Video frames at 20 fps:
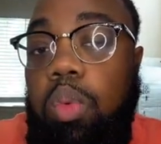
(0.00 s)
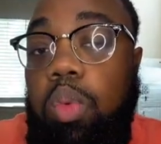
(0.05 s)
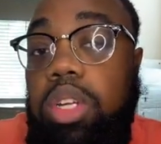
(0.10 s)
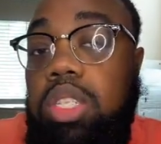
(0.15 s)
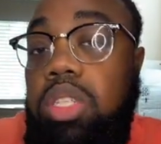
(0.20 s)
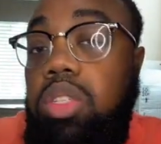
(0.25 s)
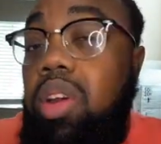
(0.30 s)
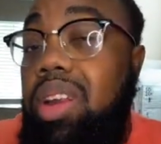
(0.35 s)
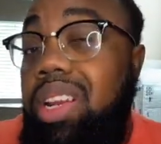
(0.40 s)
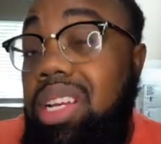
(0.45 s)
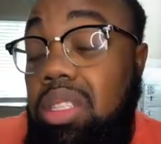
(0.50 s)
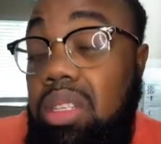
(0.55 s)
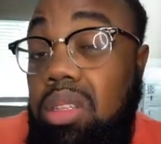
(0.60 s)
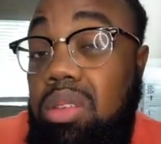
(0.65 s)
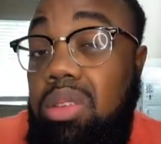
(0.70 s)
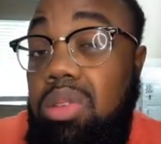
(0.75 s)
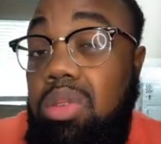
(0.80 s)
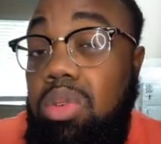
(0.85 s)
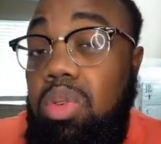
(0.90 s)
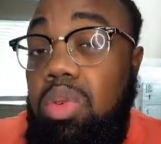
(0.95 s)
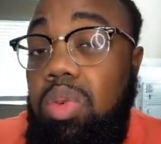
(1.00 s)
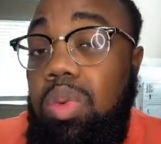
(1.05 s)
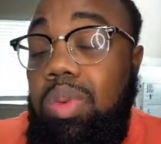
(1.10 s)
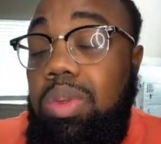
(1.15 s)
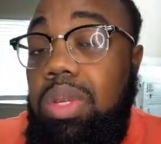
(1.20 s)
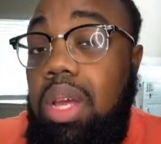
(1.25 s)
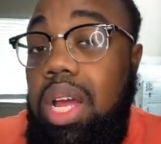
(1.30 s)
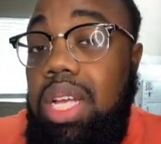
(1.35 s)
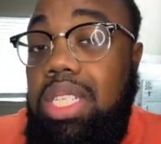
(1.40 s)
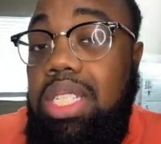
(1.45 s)
We're starting to
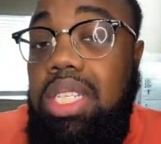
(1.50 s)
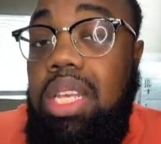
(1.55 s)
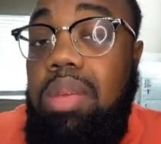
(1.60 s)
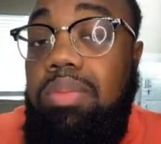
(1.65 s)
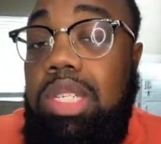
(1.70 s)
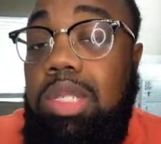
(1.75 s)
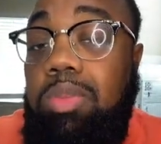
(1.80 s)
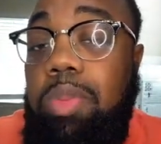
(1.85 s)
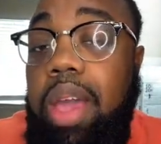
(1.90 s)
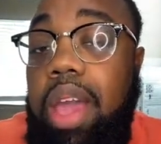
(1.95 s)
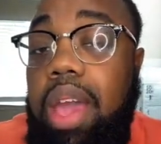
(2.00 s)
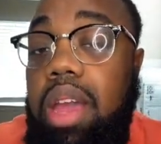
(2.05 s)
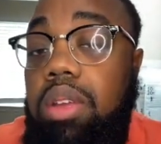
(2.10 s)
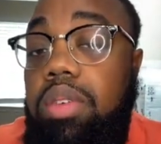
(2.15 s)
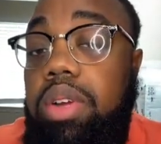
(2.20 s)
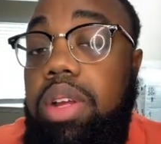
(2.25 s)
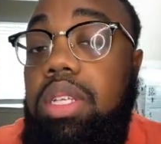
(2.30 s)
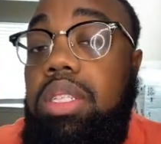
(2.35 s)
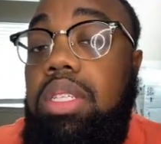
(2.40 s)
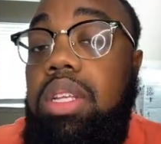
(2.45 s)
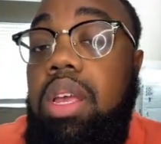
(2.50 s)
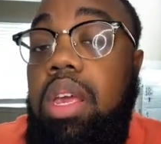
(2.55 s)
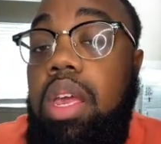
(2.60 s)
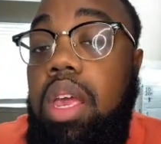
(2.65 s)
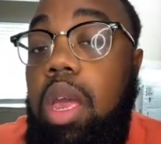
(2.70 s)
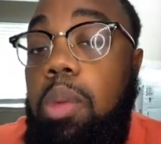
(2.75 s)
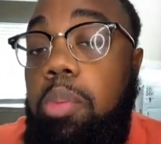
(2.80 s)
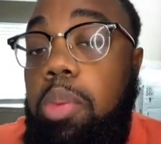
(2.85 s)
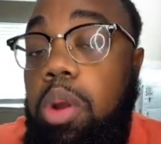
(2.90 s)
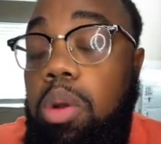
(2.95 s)
do seamless patterns
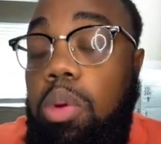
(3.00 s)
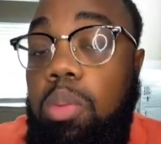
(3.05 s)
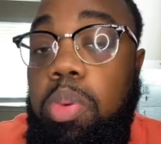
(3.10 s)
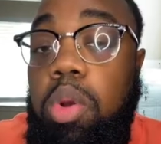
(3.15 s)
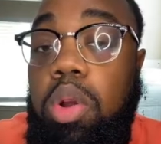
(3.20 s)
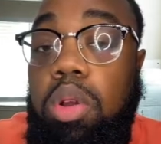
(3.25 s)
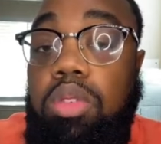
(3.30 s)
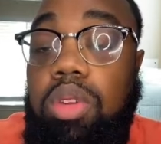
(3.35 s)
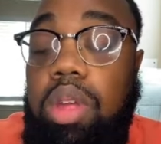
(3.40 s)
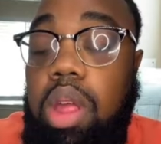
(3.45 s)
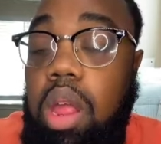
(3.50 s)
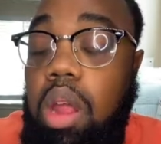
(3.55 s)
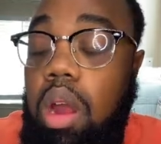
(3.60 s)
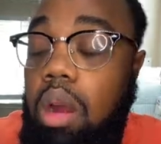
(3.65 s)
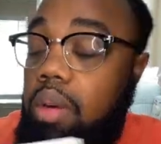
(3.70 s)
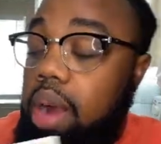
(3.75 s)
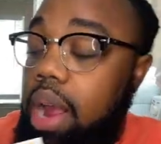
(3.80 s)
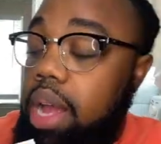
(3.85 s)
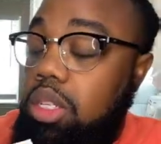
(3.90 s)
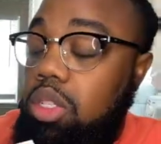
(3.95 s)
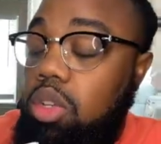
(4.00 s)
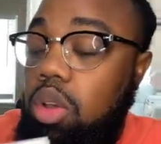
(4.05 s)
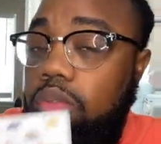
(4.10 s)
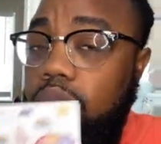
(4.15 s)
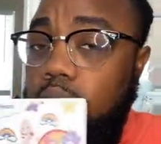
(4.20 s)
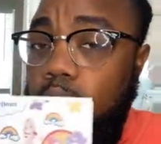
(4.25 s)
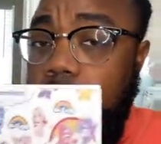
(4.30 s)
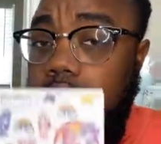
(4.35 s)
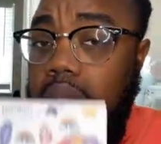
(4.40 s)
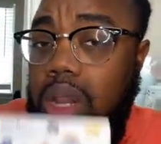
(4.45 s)
in Procreate. All right, so
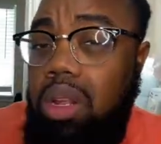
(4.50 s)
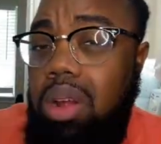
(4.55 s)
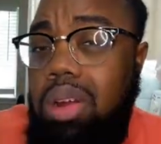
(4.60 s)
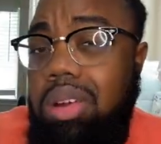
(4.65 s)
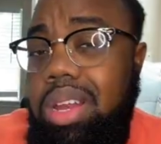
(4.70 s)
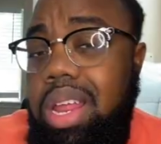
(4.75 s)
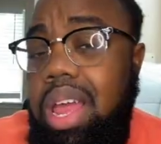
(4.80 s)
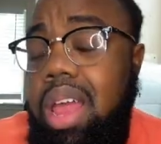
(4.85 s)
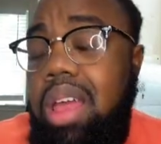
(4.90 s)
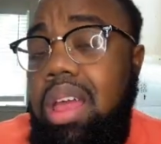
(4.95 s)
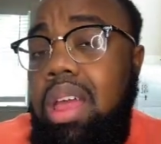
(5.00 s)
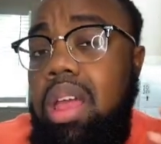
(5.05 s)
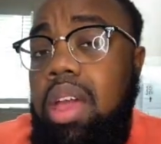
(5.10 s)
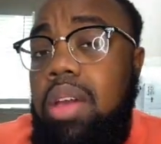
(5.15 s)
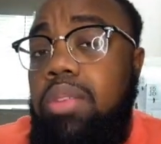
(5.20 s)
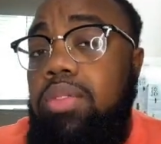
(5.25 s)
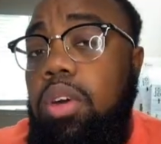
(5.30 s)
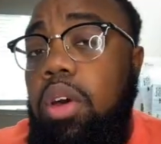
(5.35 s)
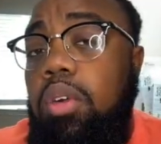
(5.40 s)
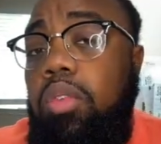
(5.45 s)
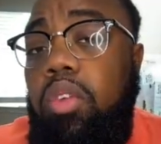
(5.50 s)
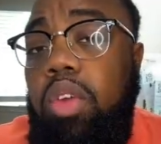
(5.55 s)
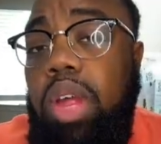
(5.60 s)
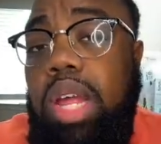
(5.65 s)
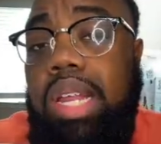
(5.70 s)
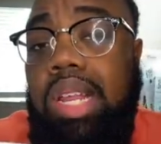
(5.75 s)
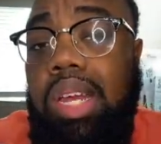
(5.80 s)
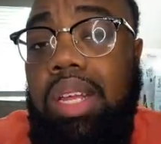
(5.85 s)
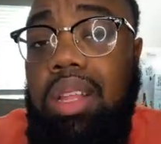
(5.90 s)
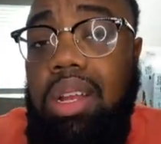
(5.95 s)
if you want to learn that, feel
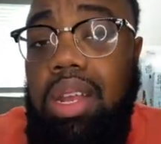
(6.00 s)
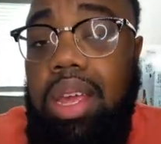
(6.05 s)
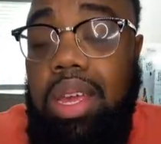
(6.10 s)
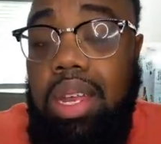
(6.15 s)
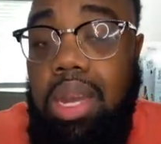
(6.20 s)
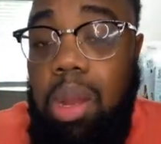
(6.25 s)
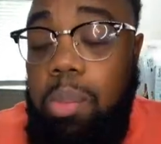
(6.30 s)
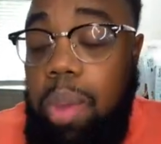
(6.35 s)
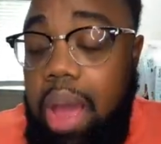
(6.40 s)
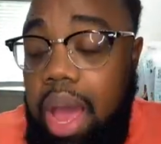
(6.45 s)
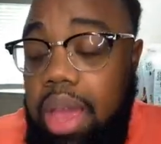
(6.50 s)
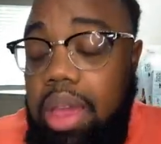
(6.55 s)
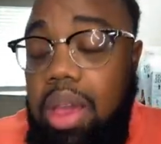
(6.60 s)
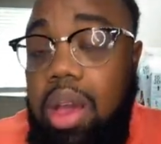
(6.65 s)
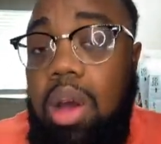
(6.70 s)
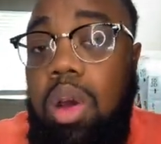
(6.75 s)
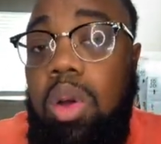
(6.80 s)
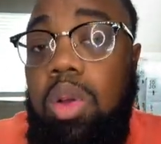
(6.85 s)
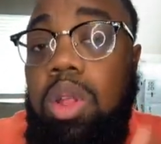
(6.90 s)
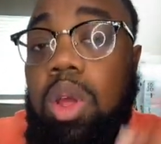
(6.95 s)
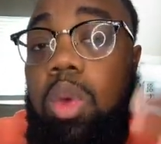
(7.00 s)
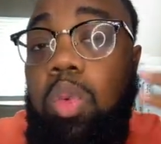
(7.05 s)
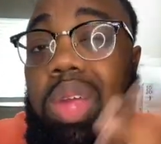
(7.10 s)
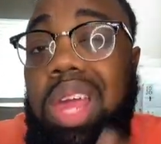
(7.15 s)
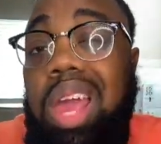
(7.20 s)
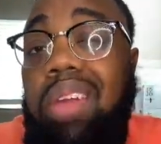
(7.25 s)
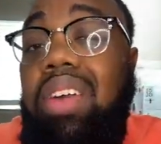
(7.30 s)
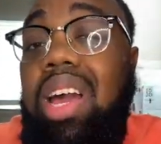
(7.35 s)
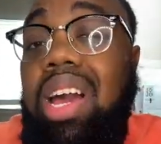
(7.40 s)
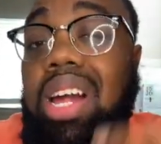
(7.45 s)
free. Click the link in the bio.
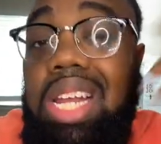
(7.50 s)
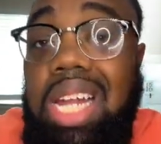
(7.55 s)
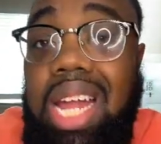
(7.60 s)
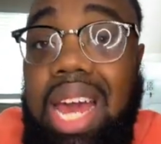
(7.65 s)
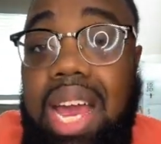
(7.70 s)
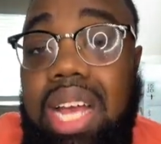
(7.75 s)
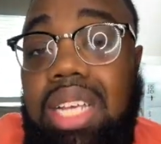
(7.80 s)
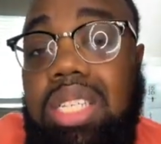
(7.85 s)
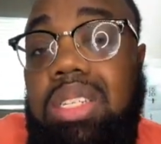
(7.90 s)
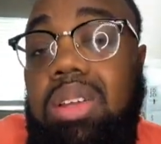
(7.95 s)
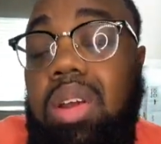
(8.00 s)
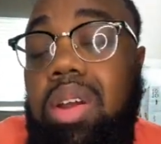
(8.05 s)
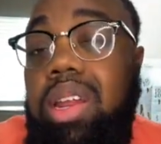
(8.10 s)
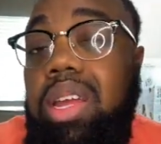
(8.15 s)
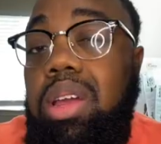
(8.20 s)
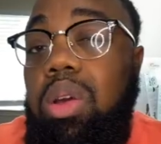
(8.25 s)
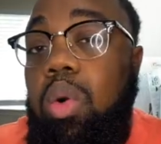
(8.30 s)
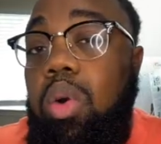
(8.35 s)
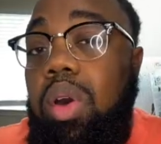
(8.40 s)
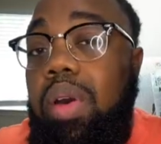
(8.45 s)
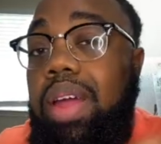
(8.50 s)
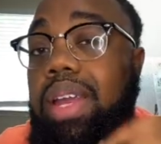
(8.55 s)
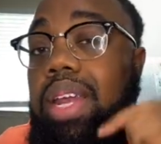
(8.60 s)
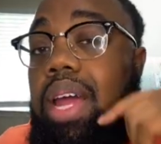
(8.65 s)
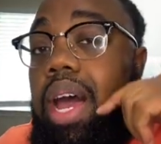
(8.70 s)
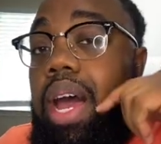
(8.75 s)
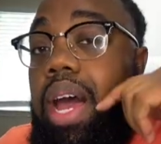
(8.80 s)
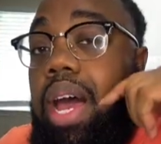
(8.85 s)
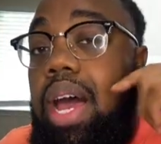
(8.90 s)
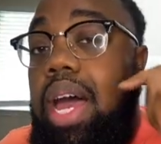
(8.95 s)
We have a class starting on